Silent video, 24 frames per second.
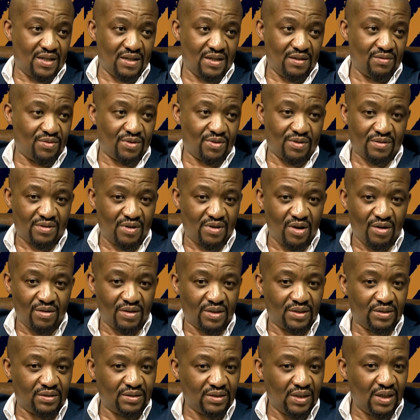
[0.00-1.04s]
And for as
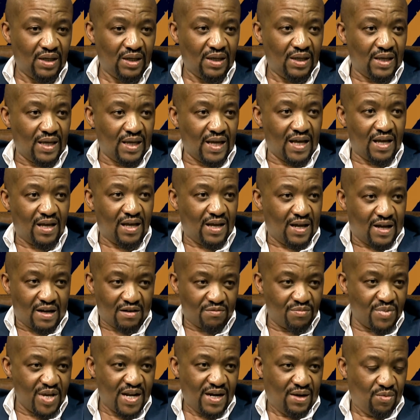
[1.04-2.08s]
long as
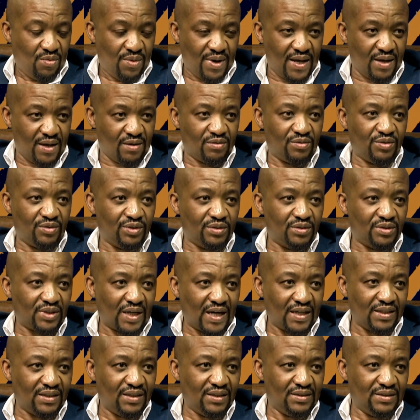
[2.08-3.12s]
I've been aware of his
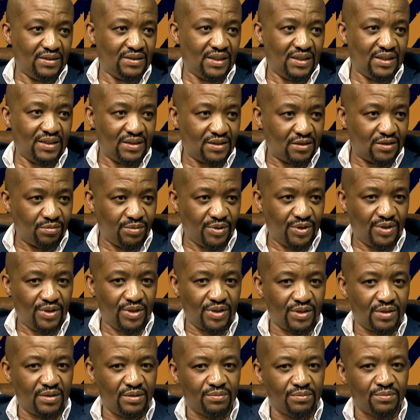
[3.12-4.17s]
writings and his
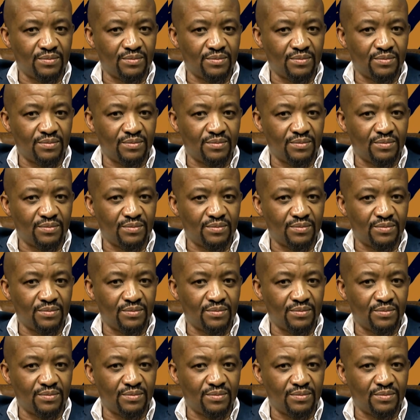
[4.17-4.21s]
speeches,